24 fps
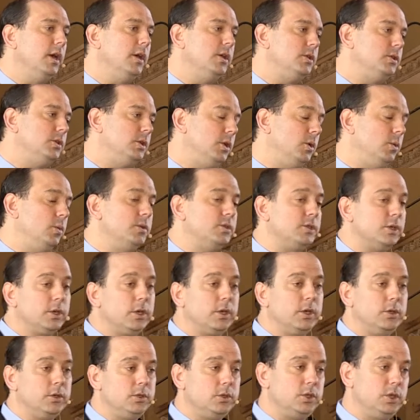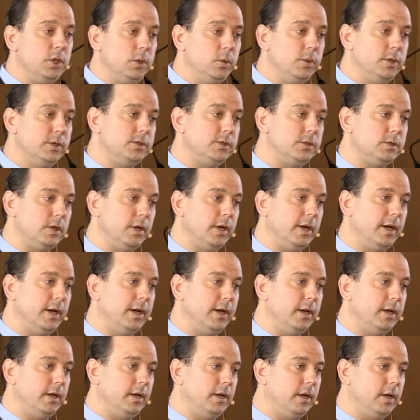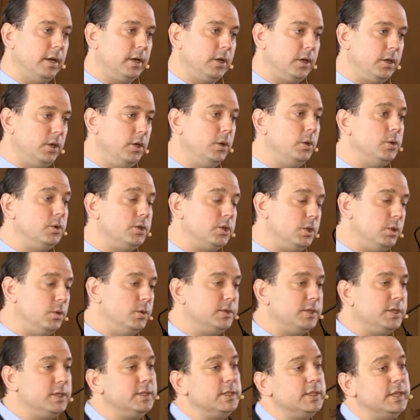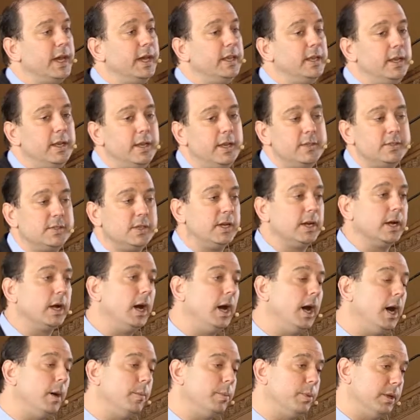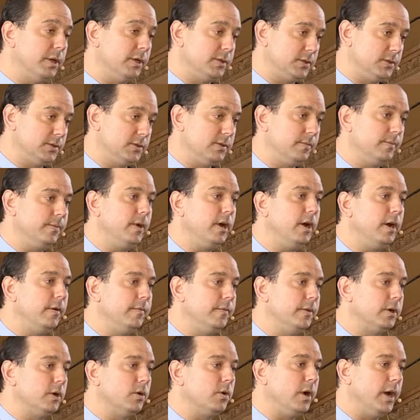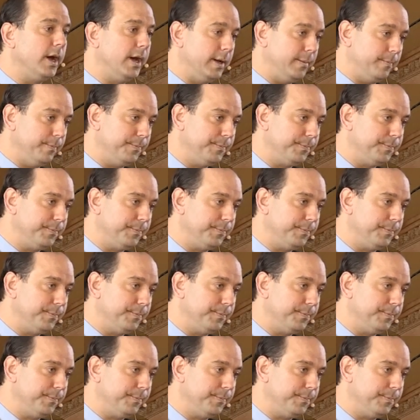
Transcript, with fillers: she was, she was uh, accused, she was indicted as an accomplice of the crime.